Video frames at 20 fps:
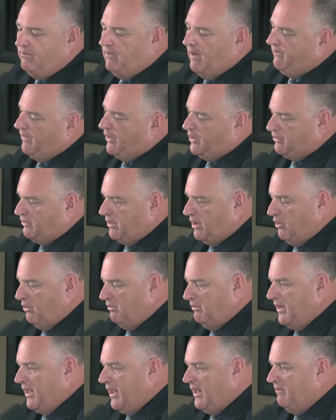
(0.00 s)
first
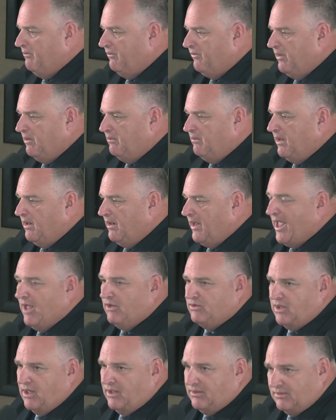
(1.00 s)
robe came from
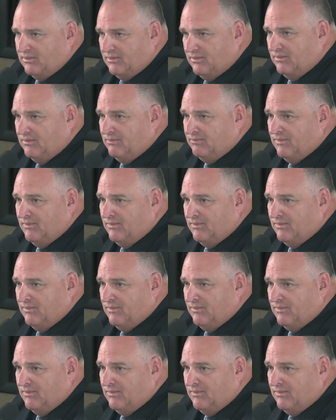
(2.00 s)
Al Johnson,